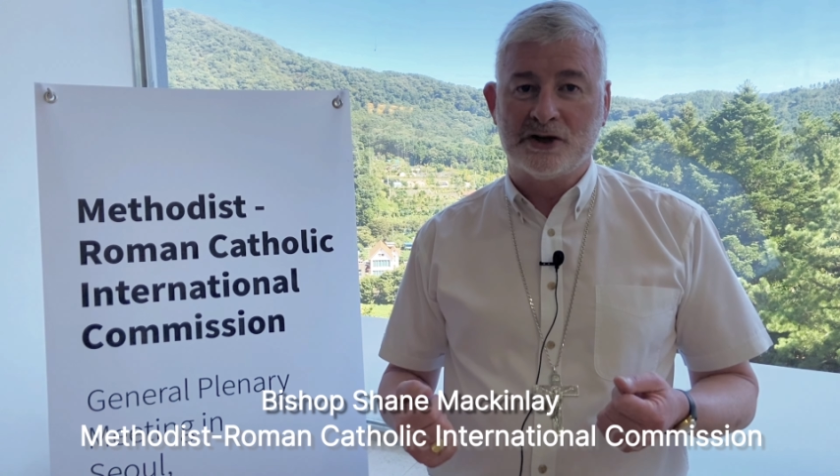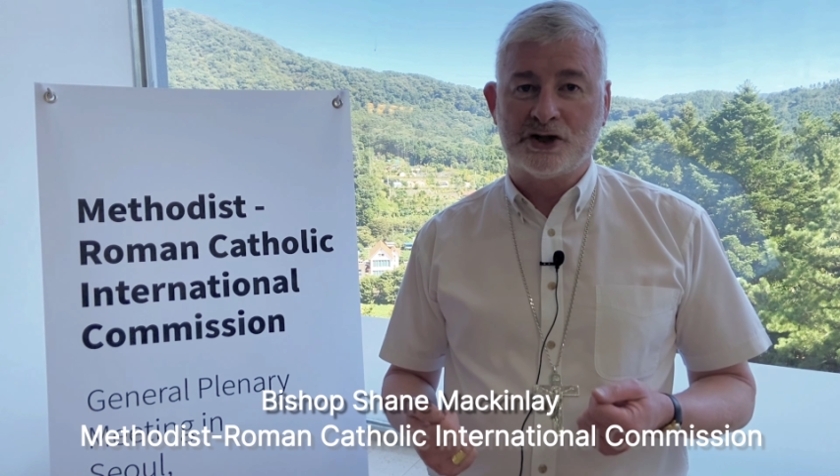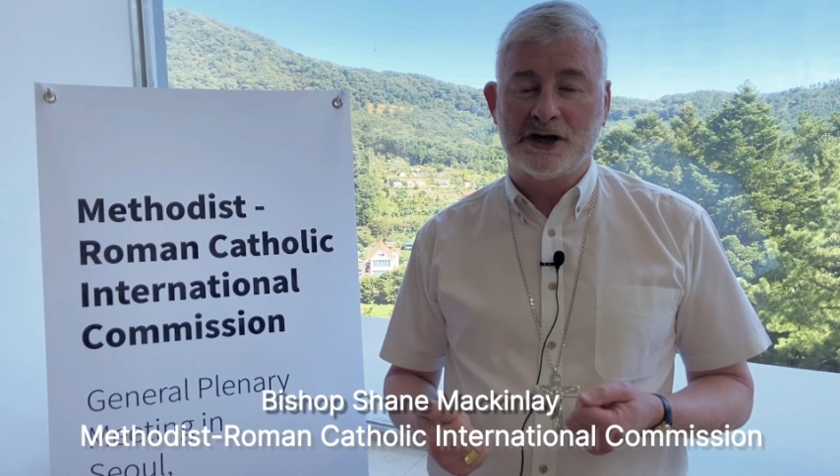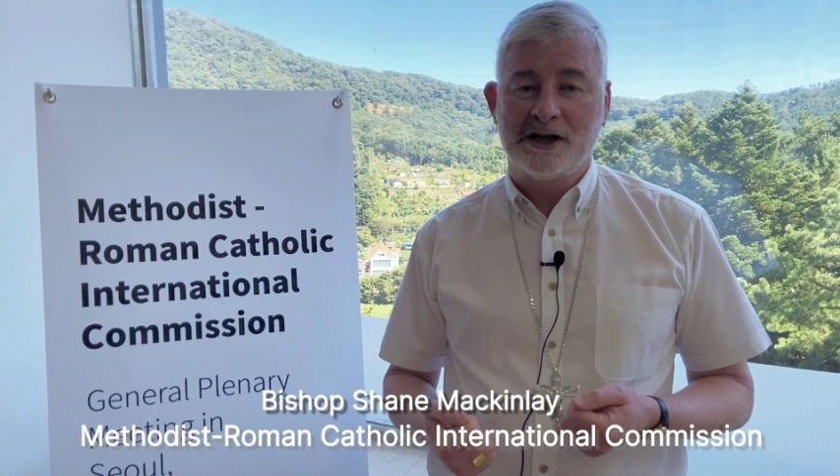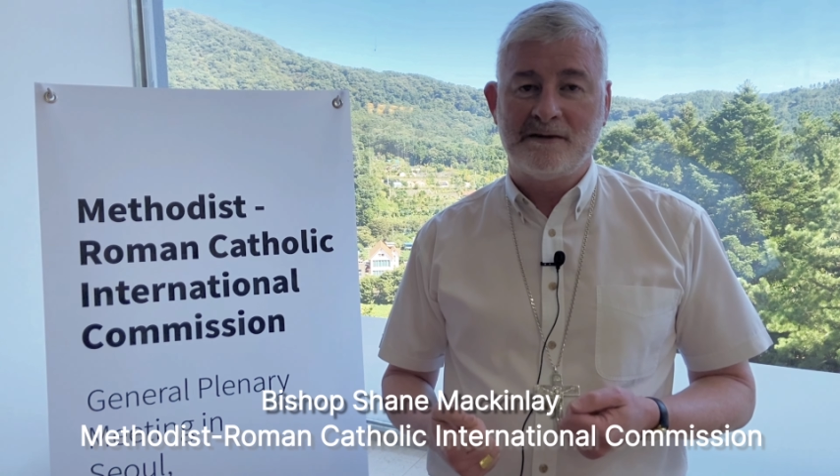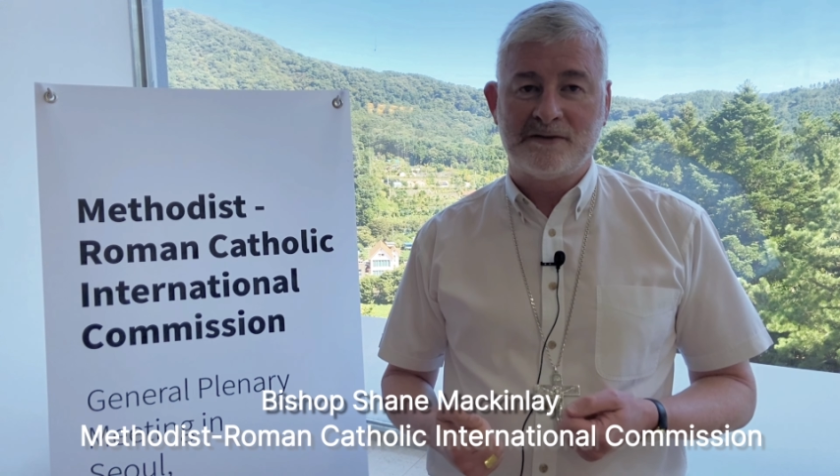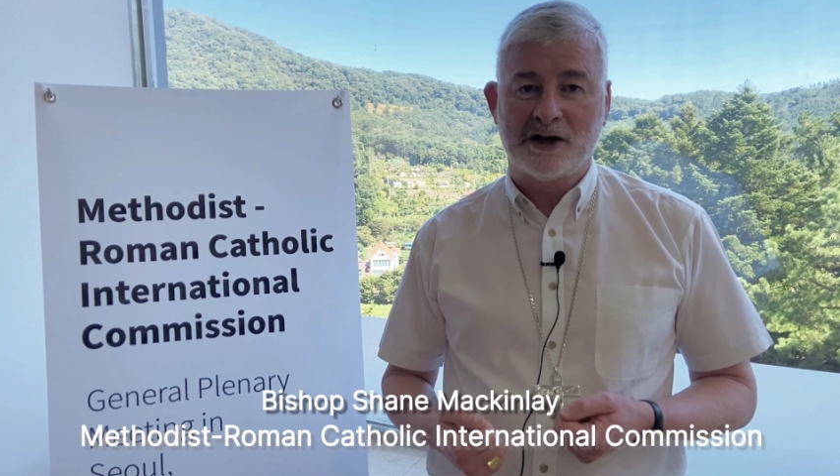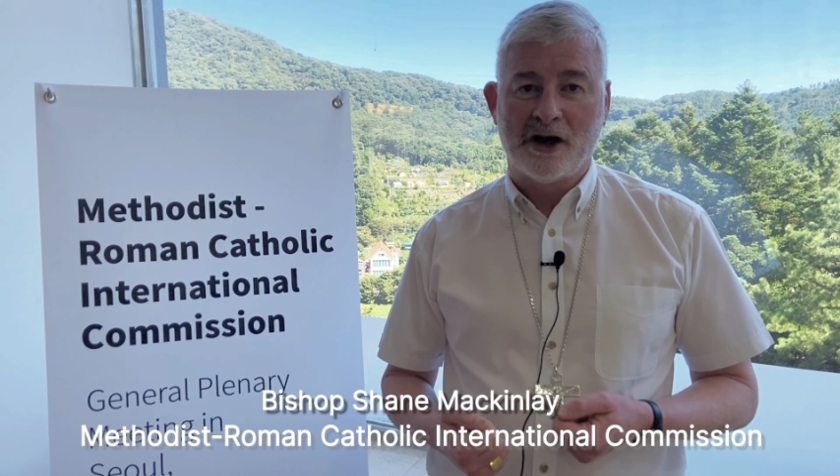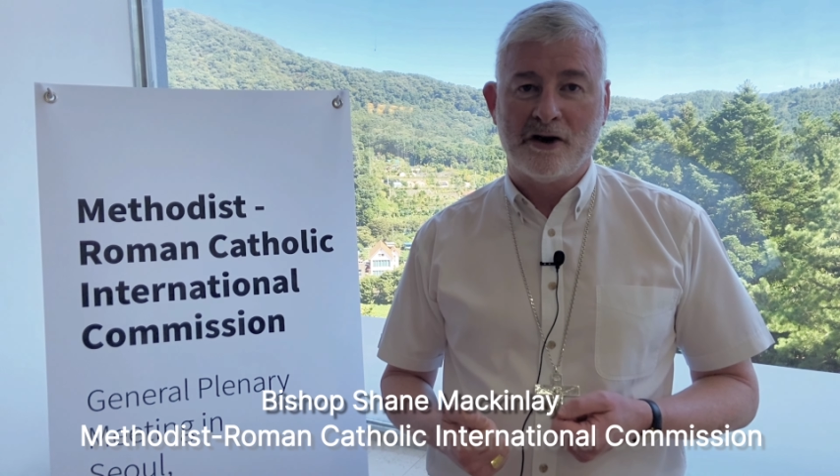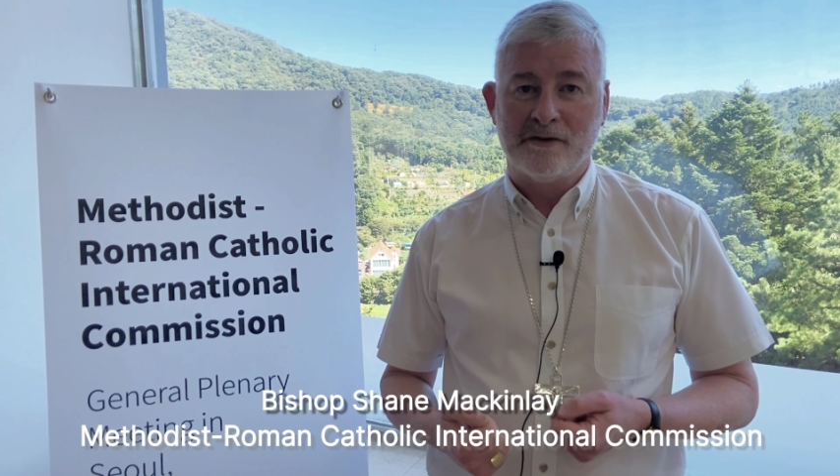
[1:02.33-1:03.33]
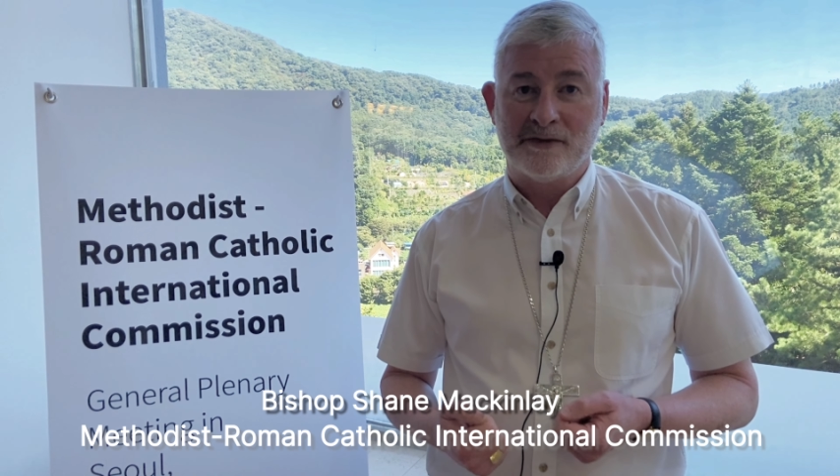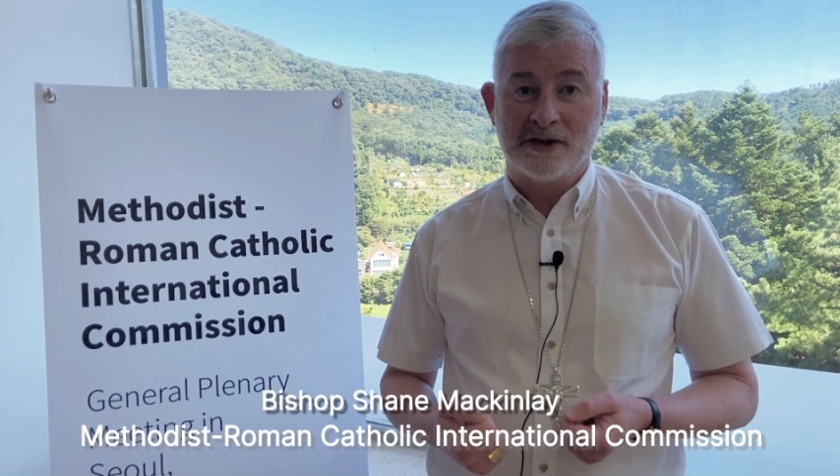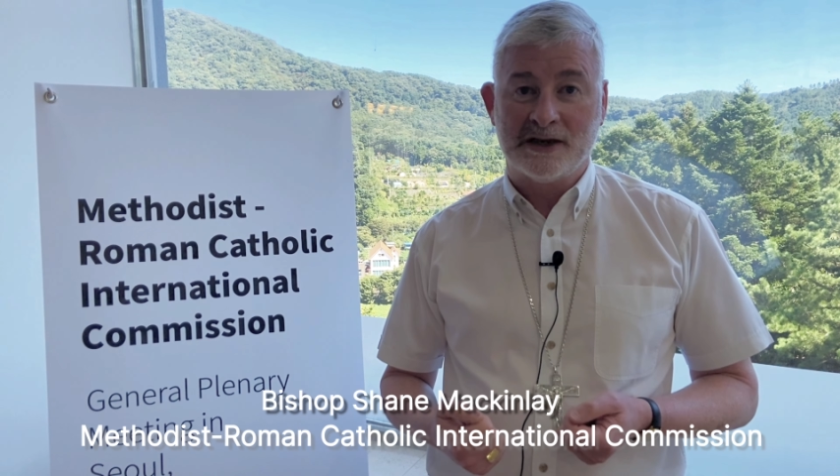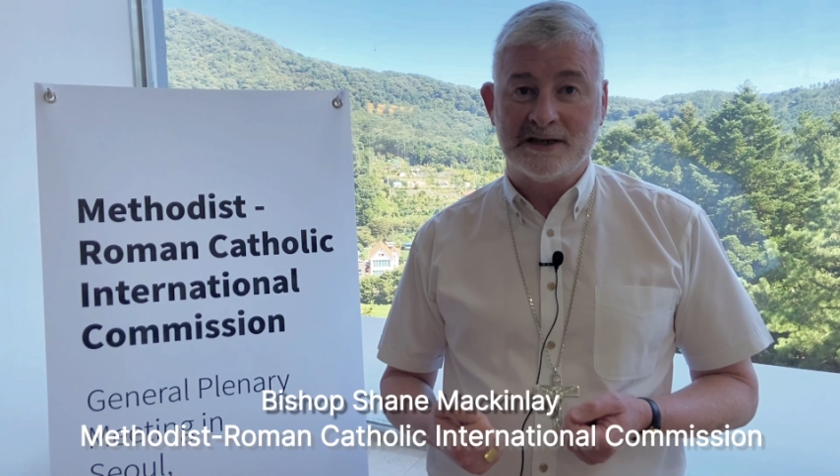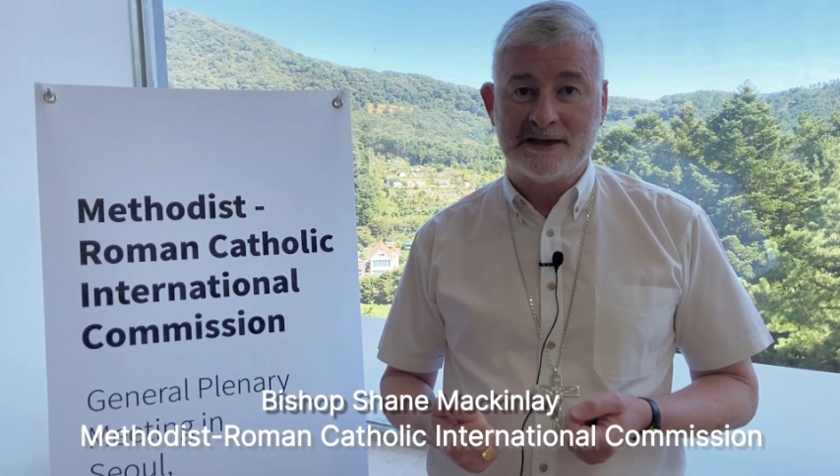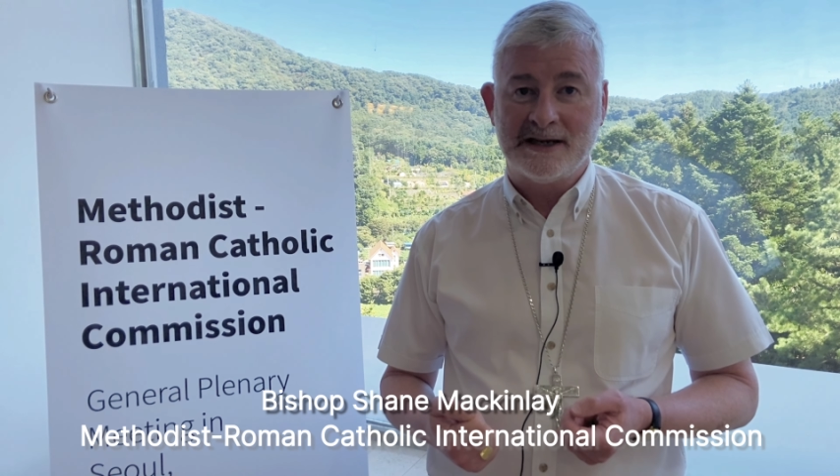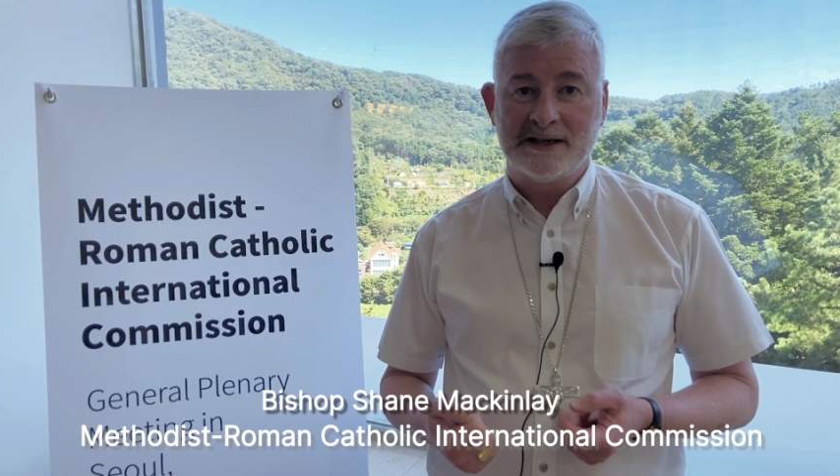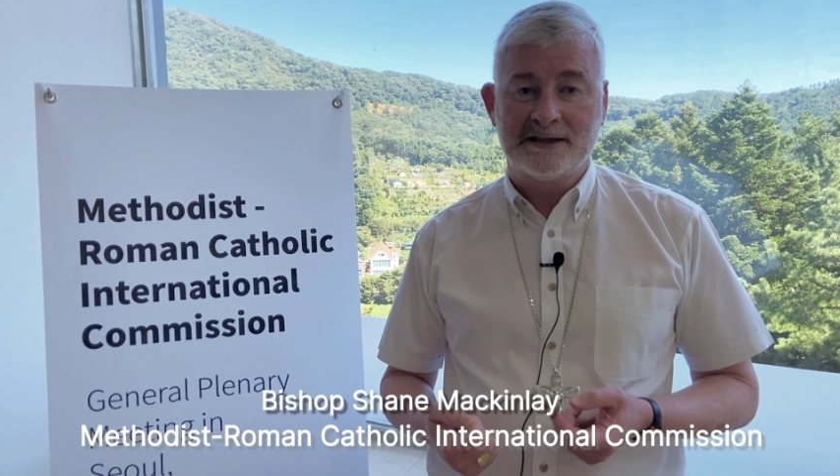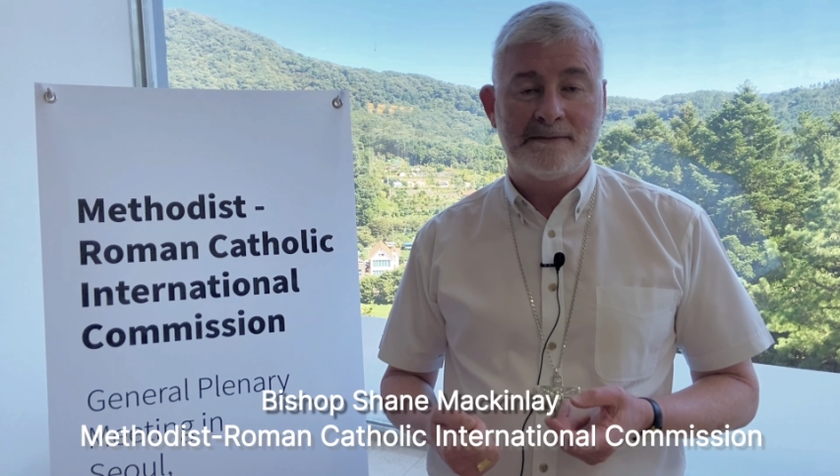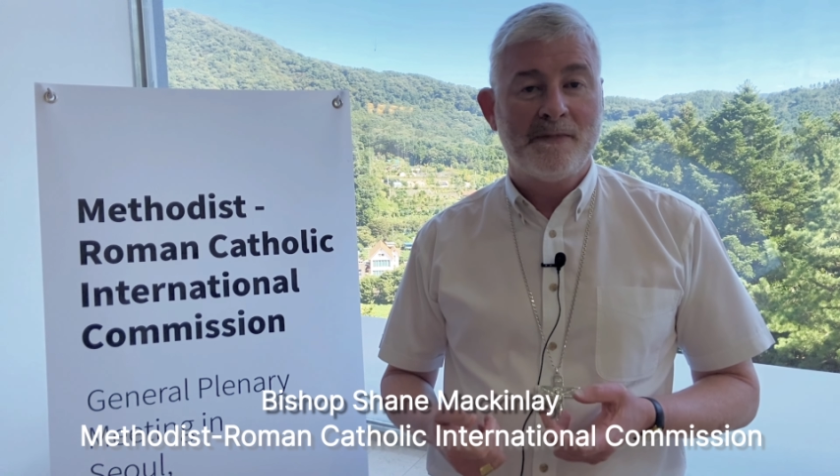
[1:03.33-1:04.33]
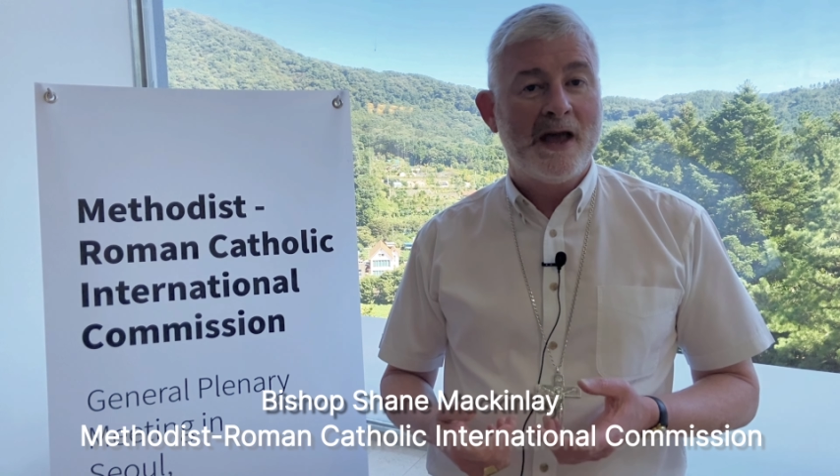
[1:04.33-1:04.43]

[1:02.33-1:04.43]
achieved over these years